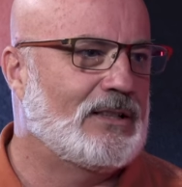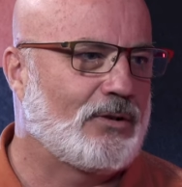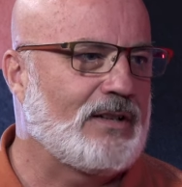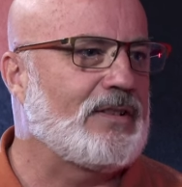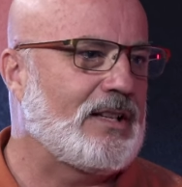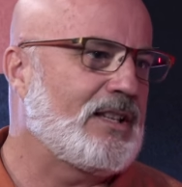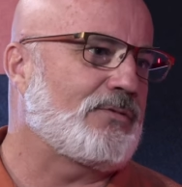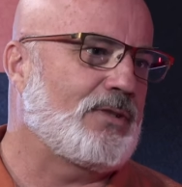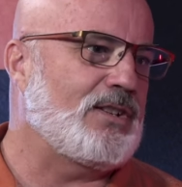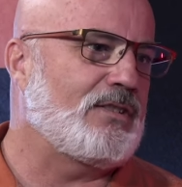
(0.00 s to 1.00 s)
Or even in
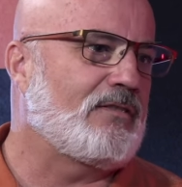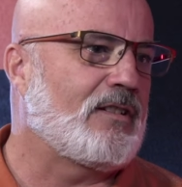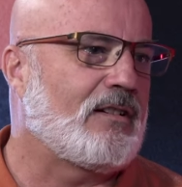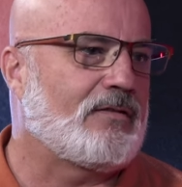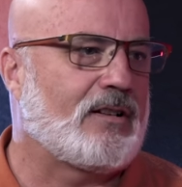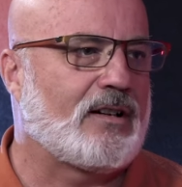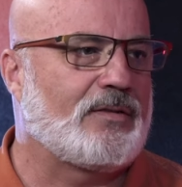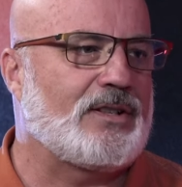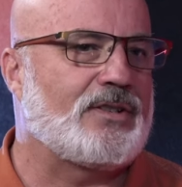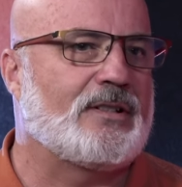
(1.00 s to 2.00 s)
this region of our
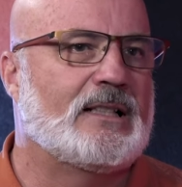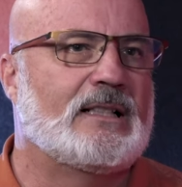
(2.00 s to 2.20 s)
region.